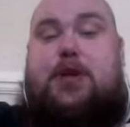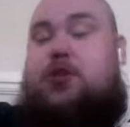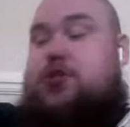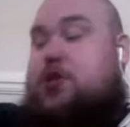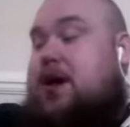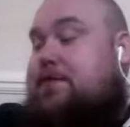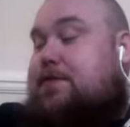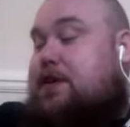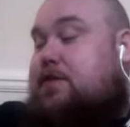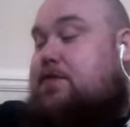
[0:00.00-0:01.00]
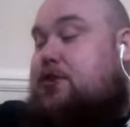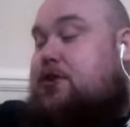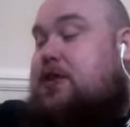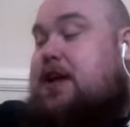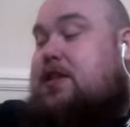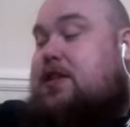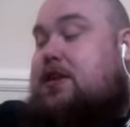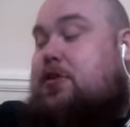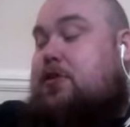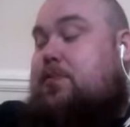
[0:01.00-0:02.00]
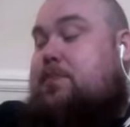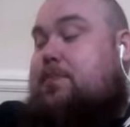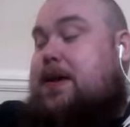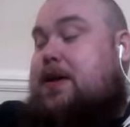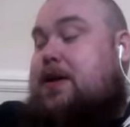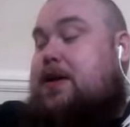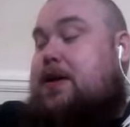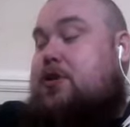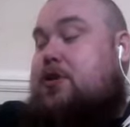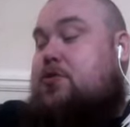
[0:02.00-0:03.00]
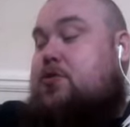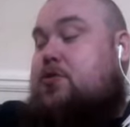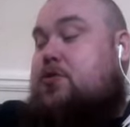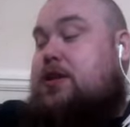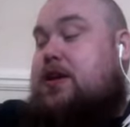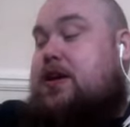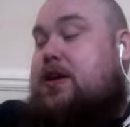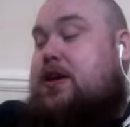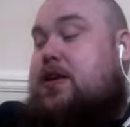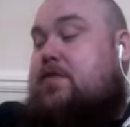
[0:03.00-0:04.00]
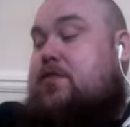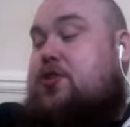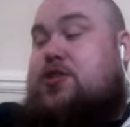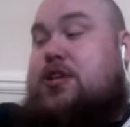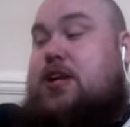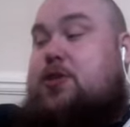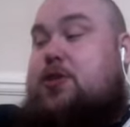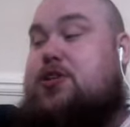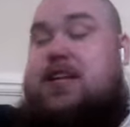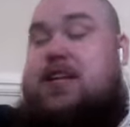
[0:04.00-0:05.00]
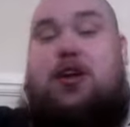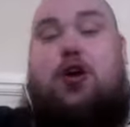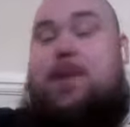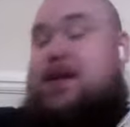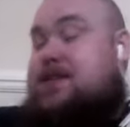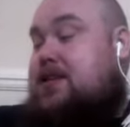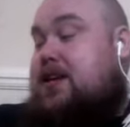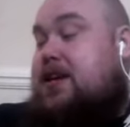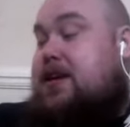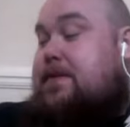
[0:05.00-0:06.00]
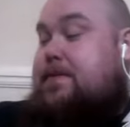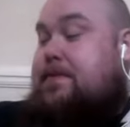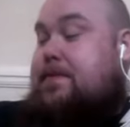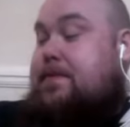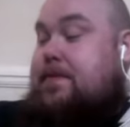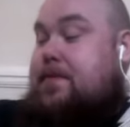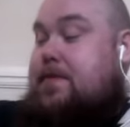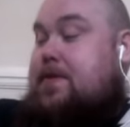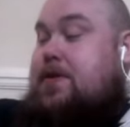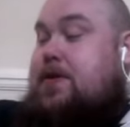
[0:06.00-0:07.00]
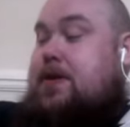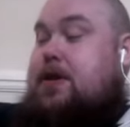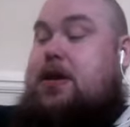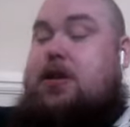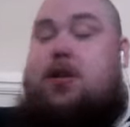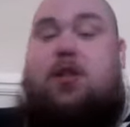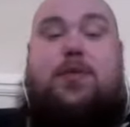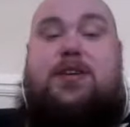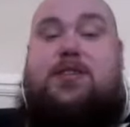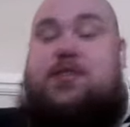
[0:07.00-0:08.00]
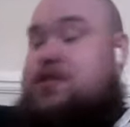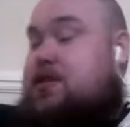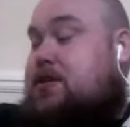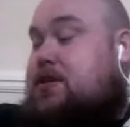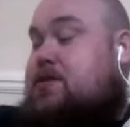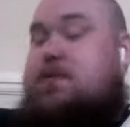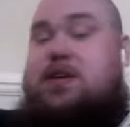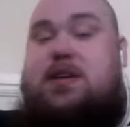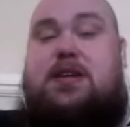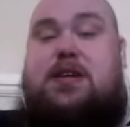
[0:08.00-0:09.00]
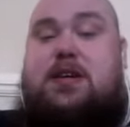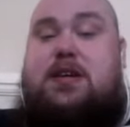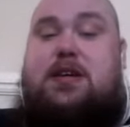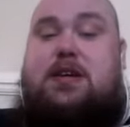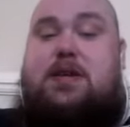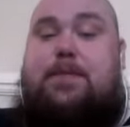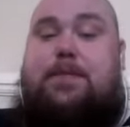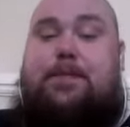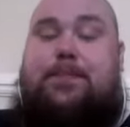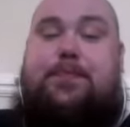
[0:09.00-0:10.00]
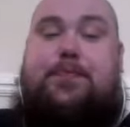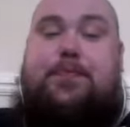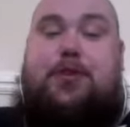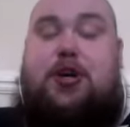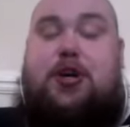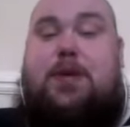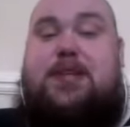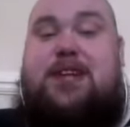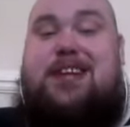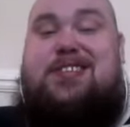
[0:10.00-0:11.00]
So after you've done that little verse again, you actually then go back to the it always seemed to me. Go back to that.